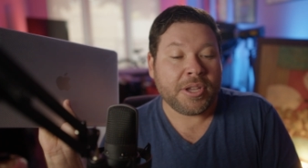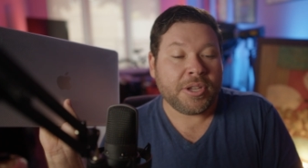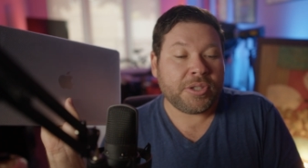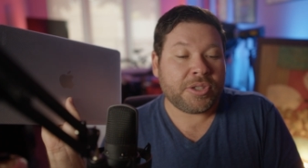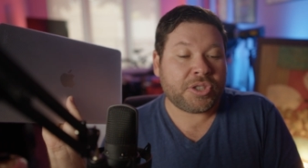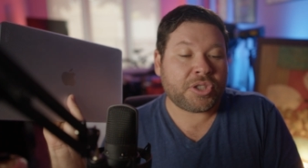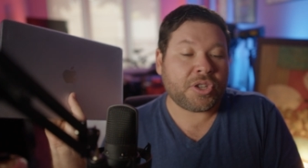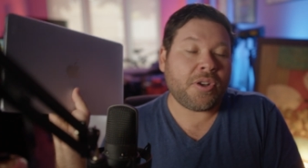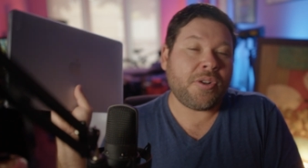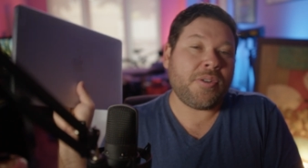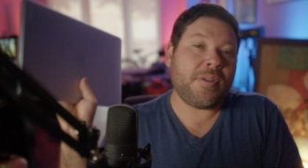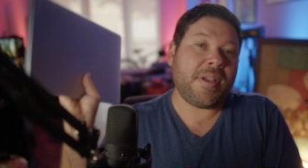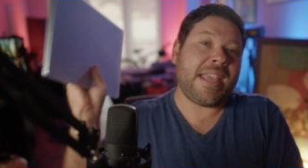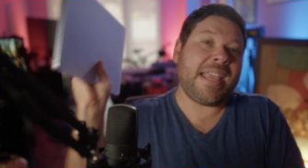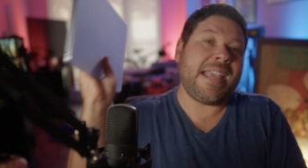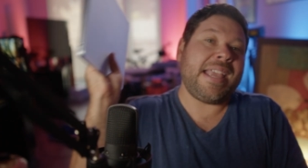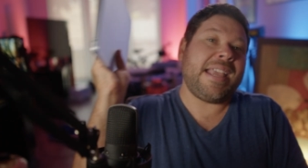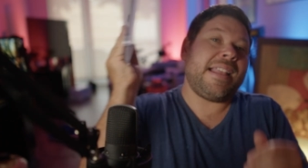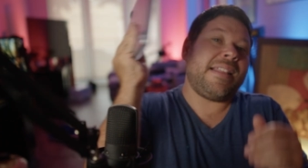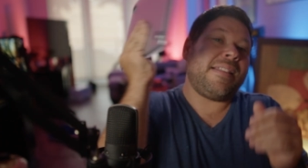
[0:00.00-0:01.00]
So
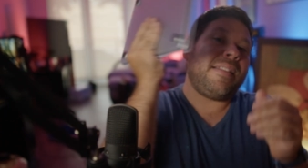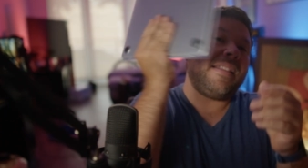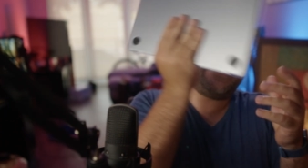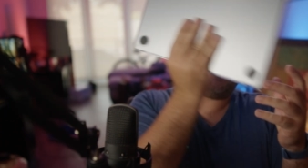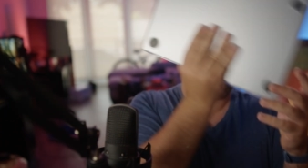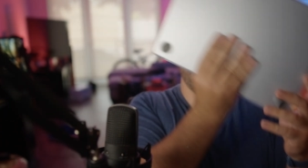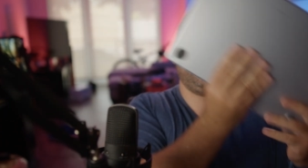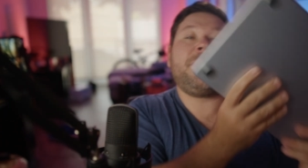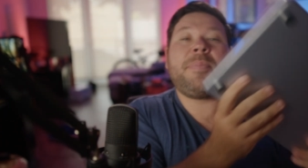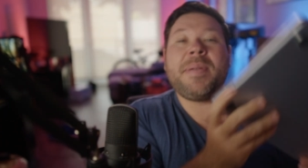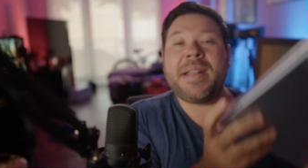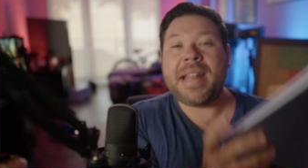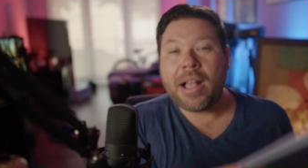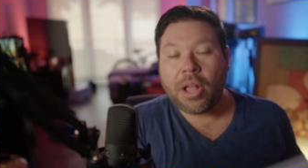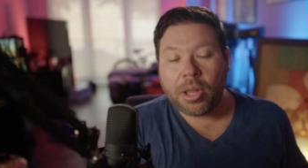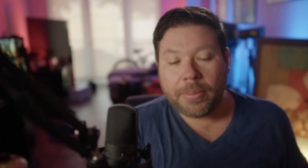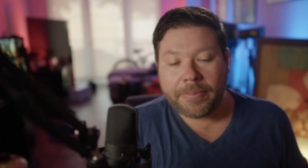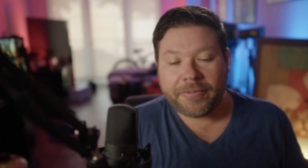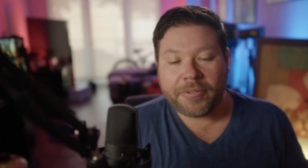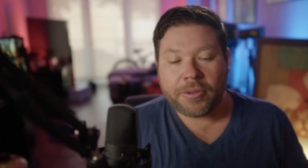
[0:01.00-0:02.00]
it's been
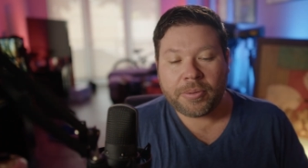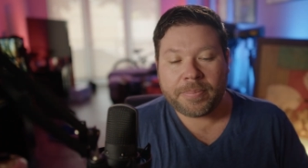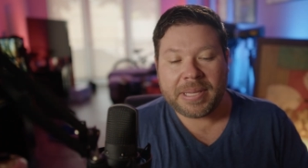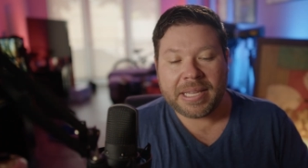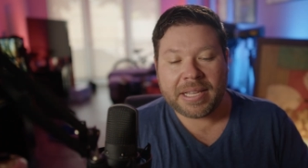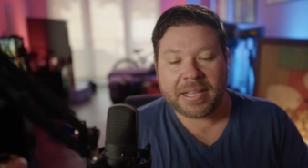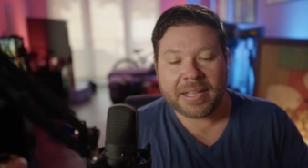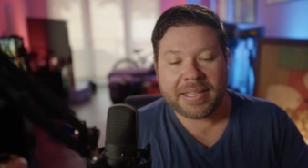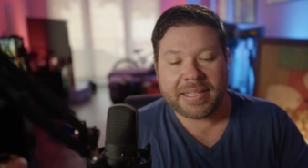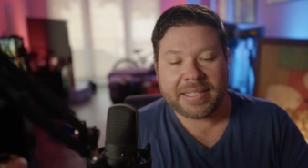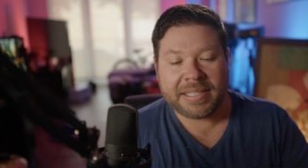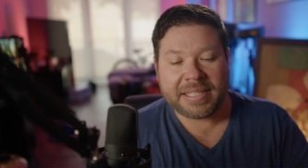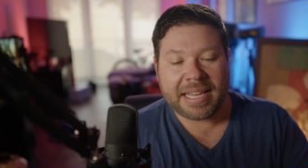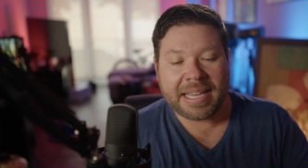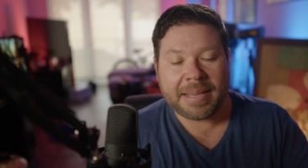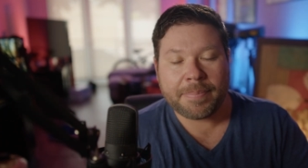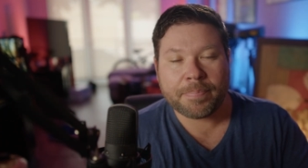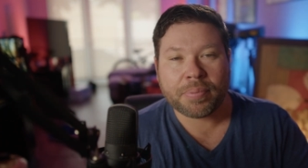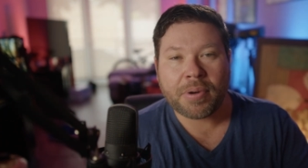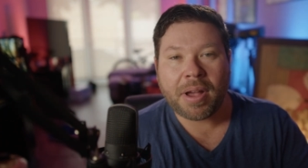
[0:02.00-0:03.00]
helpful because
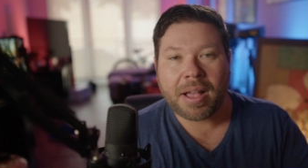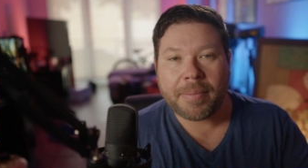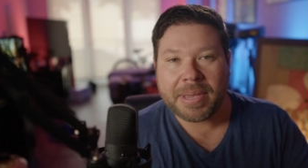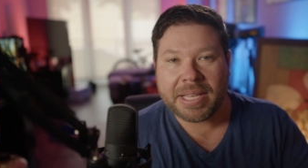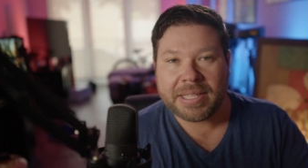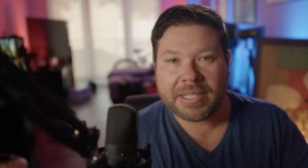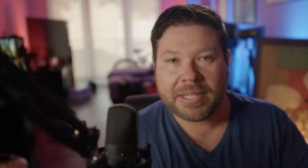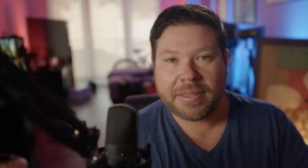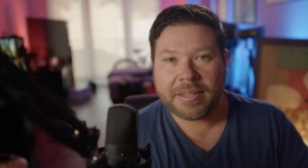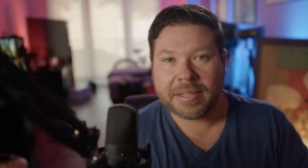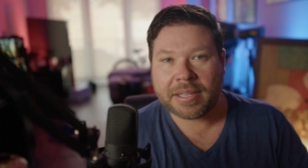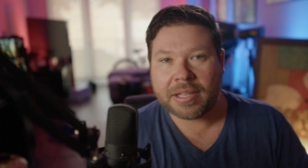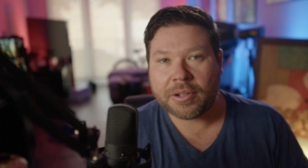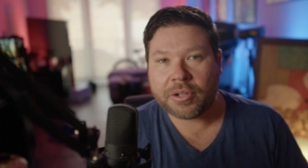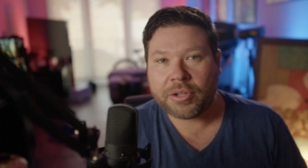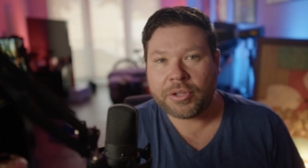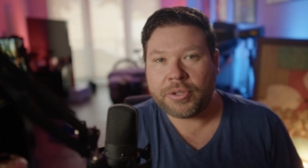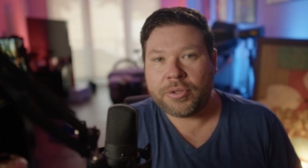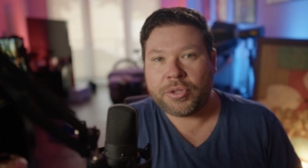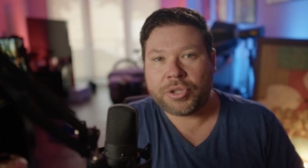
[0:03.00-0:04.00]
it brought me to the
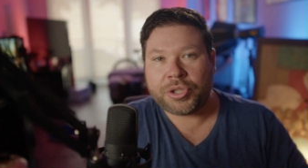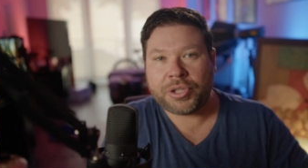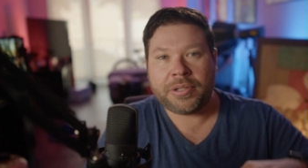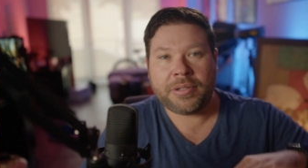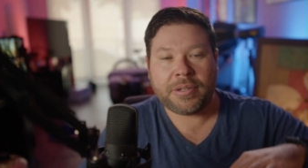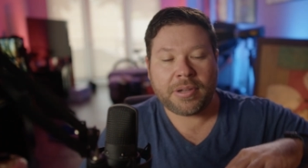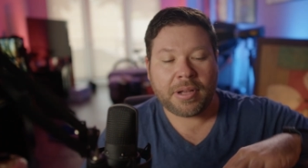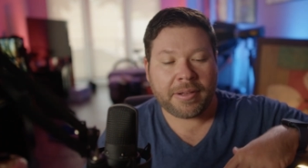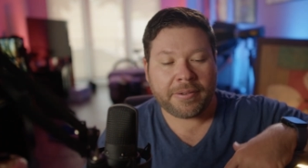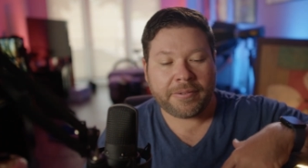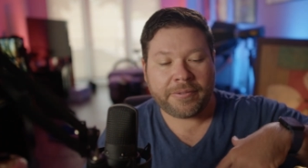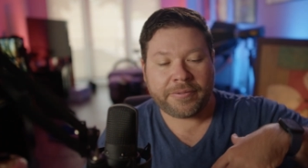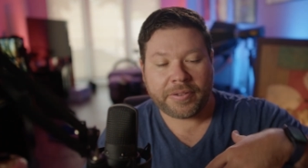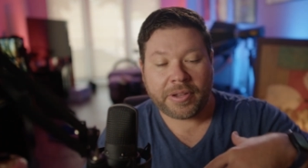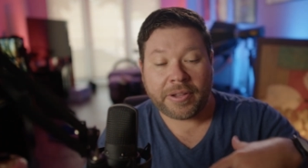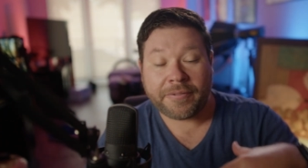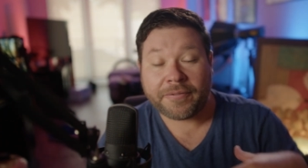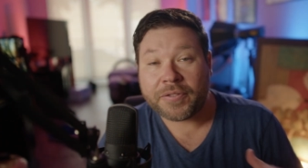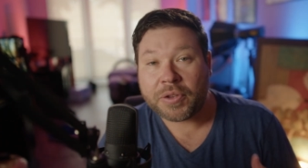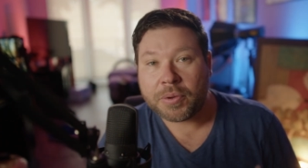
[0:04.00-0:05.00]
conclusion of
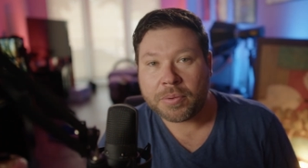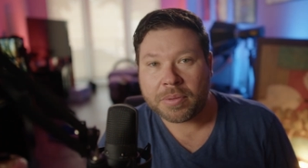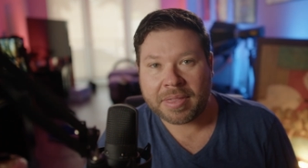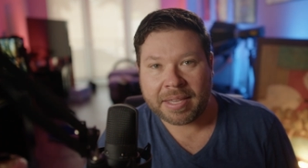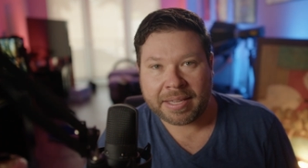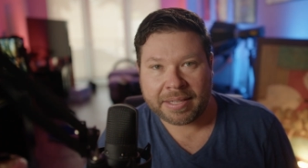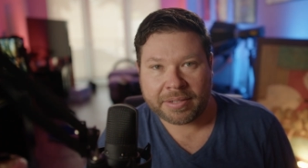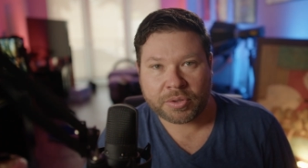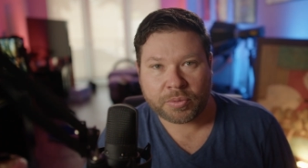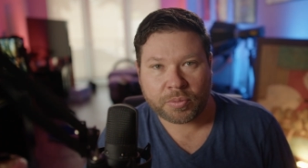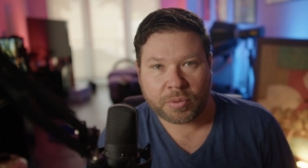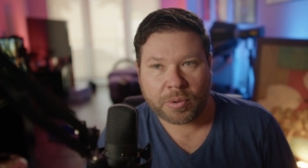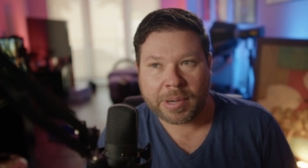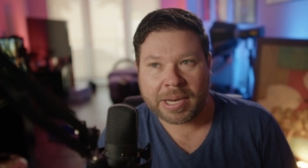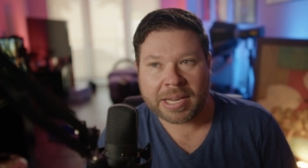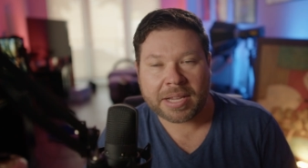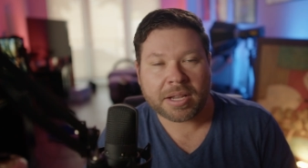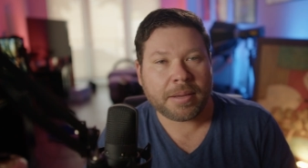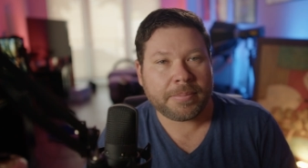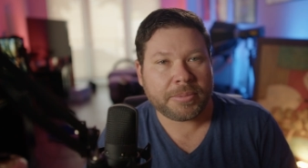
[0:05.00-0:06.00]
a few things.
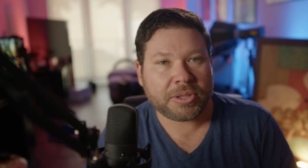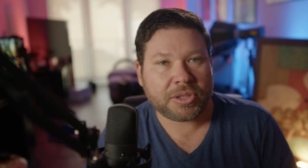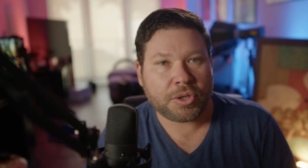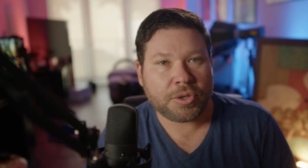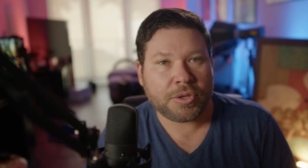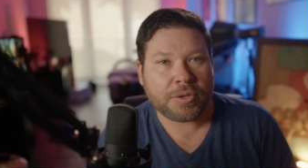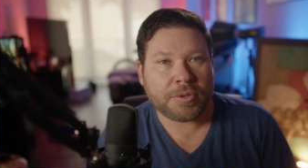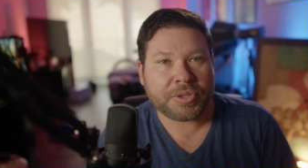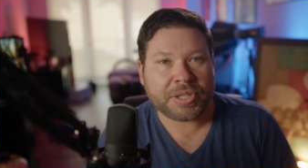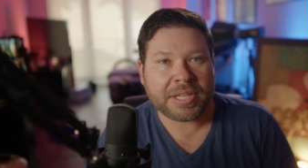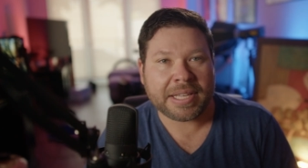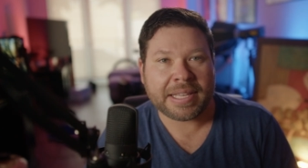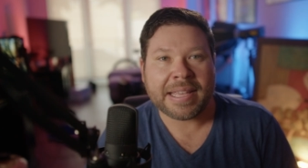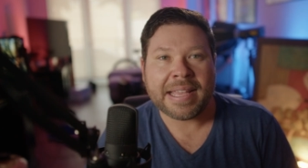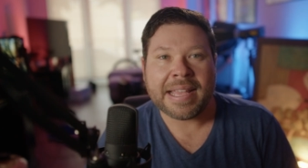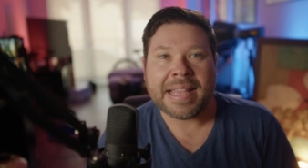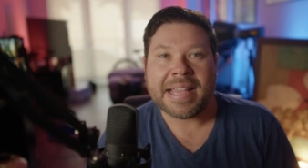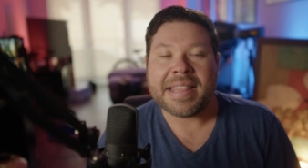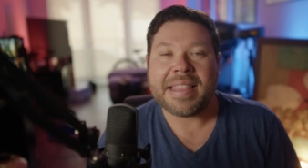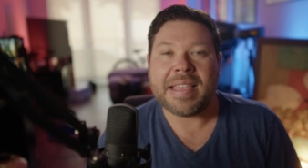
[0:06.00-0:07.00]
When it comes to using
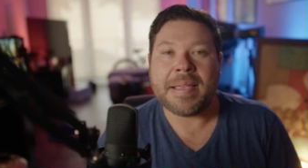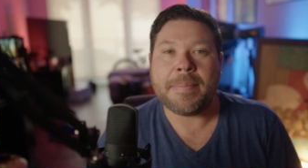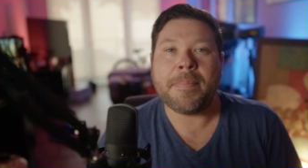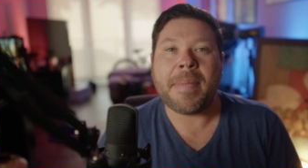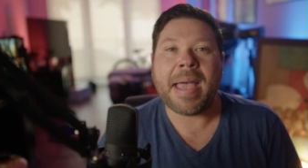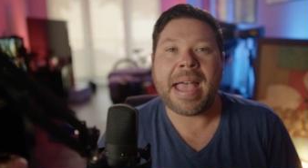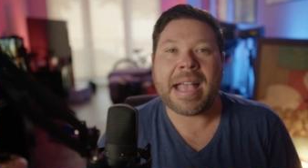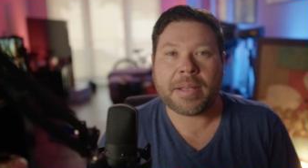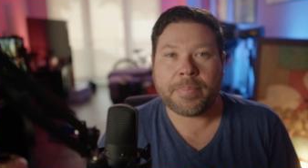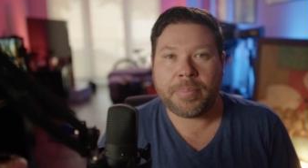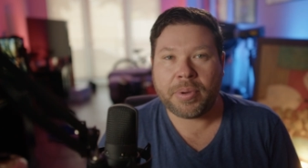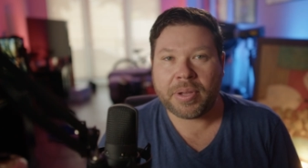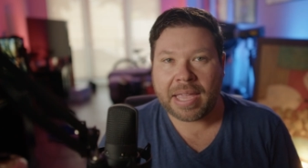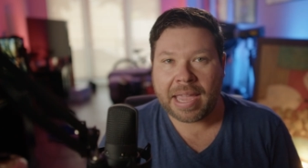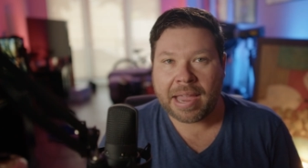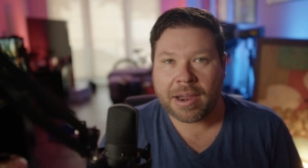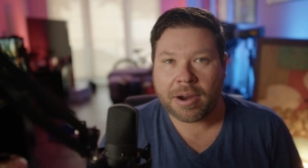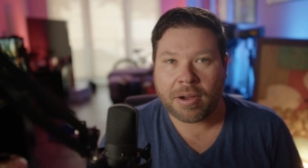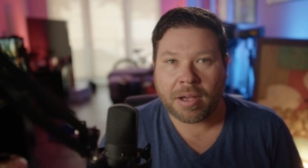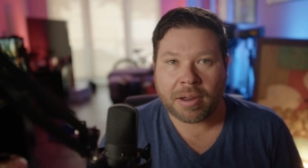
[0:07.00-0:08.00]
the MacBook
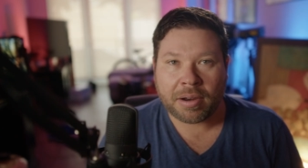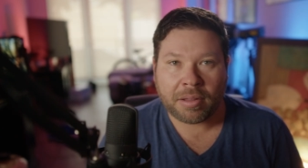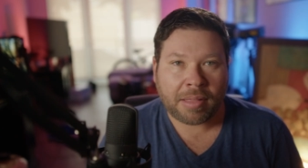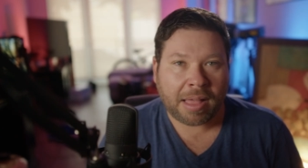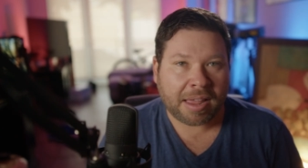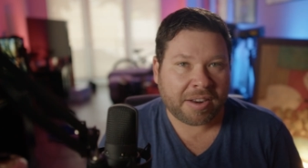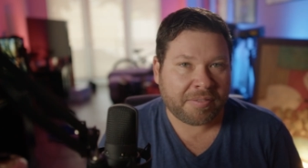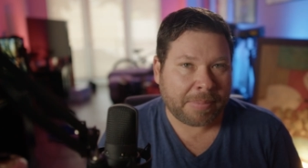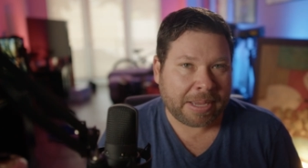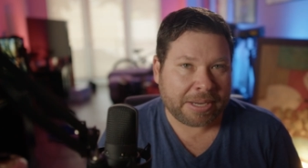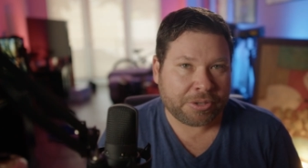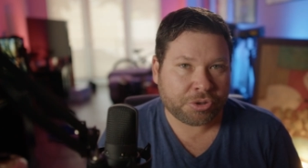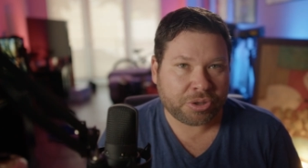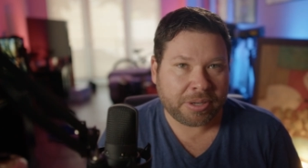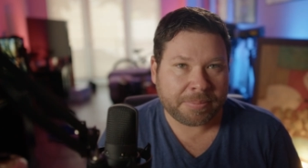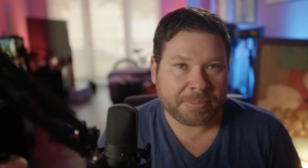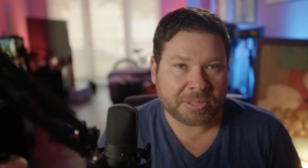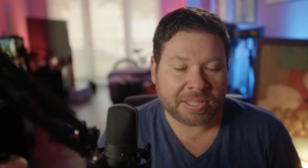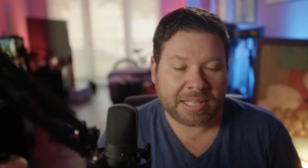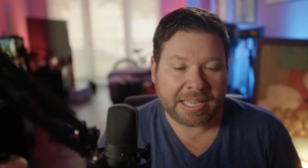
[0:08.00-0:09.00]
Air on a lot of my
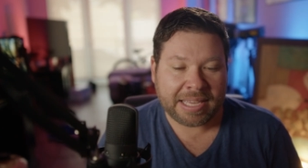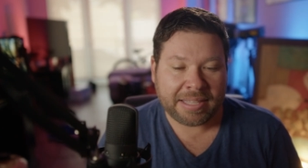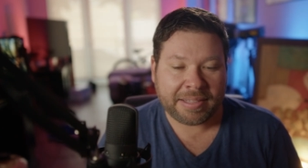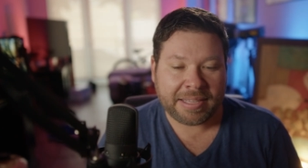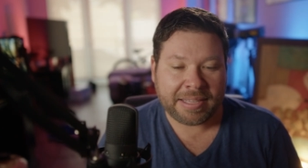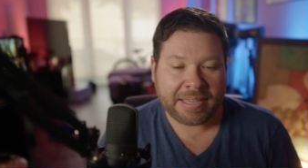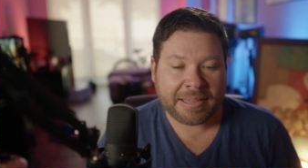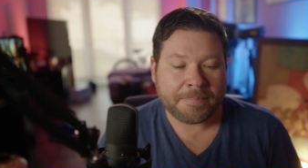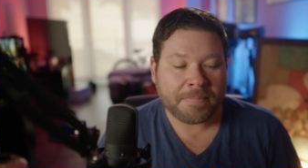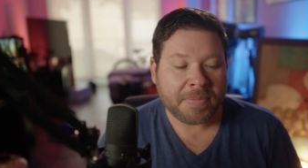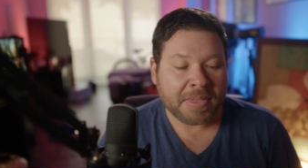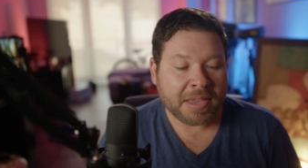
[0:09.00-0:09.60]
trips lately,